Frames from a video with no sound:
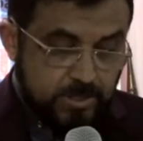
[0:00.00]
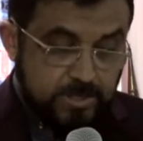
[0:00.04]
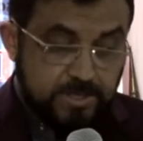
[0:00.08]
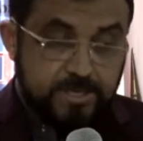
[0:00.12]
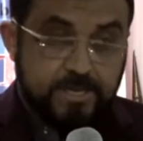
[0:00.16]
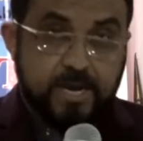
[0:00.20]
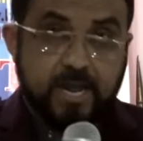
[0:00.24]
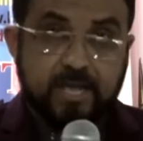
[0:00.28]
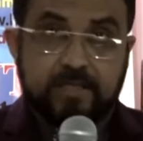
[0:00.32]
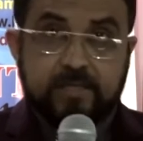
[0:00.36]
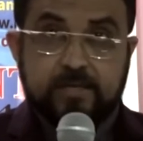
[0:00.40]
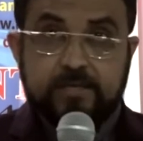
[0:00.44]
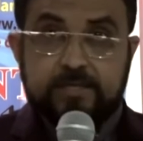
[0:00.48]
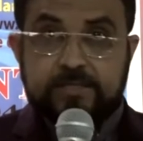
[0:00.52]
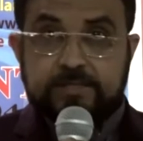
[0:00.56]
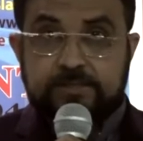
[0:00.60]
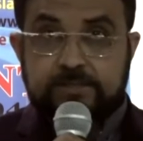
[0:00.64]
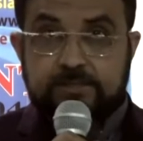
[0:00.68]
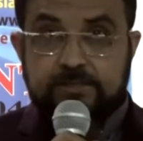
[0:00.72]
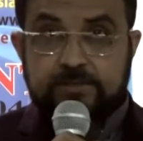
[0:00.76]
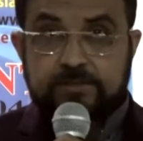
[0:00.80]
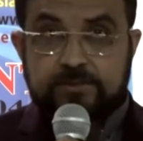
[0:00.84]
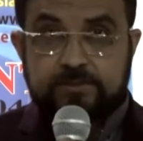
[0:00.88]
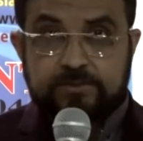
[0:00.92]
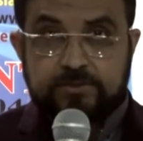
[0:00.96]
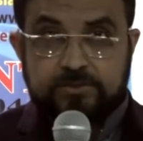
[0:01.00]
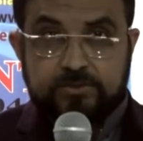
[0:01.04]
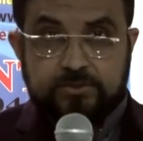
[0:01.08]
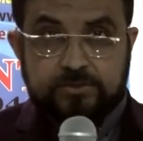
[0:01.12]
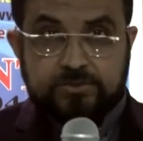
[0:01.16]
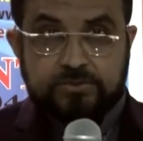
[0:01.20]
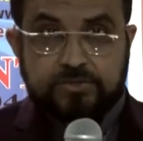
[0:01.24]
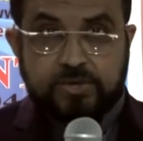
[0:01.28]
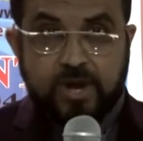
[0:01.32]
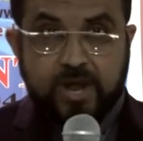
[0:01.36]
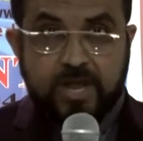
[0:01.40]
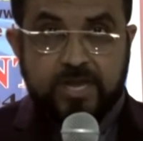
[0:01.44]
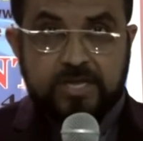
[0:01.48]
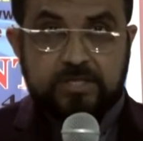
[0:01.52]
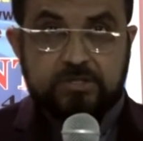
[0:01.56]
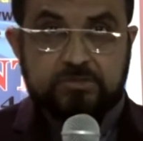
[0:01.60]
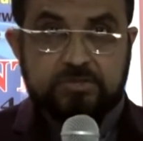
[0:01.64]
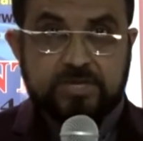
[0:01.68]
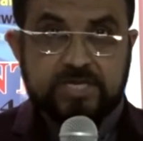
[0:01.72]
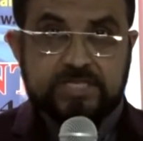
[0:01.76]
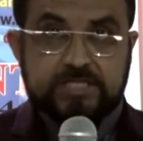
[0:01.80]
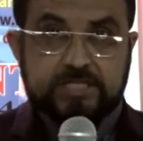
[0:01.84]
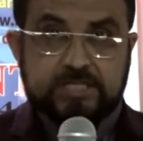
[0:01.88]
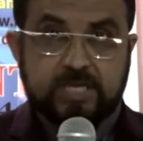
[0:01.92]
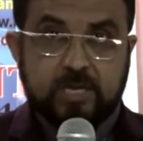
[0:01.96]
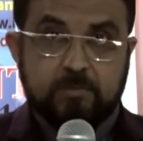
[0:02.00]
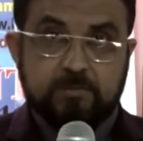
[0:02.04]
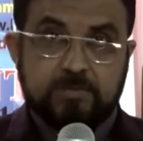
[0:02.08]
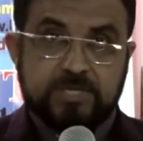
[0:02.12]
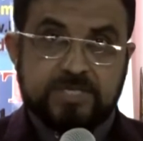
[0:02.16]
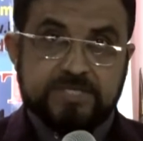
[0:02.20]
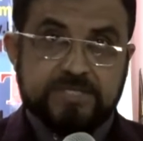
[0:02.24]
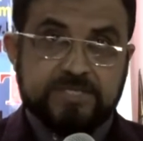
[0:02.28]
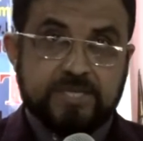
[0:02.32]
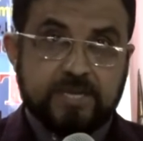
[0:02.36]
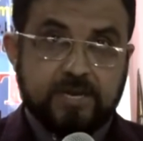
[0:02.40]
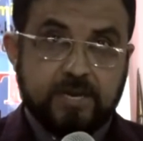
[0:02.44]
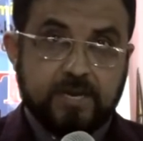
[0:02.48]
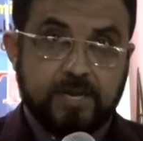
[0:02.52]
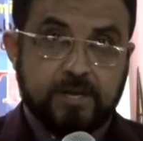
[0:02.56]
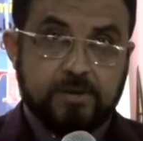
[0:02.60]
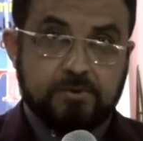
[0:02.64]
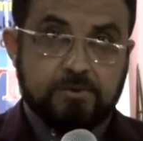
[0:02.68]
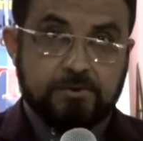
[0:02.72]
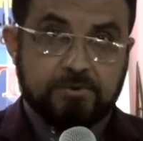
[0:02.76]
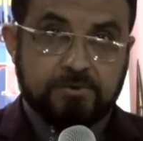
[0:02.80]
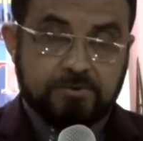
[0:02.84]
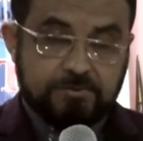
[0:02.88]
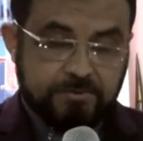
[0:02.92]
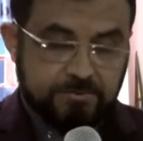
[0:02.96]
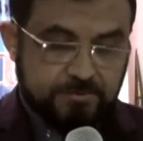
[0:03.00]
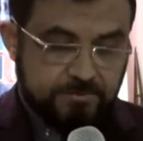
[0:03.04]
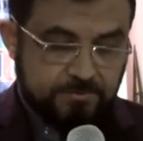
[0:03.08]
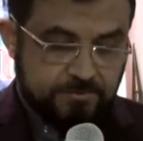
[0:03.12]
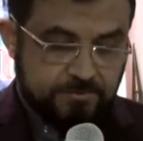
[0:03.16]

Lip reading: Rather trying to establish their ego.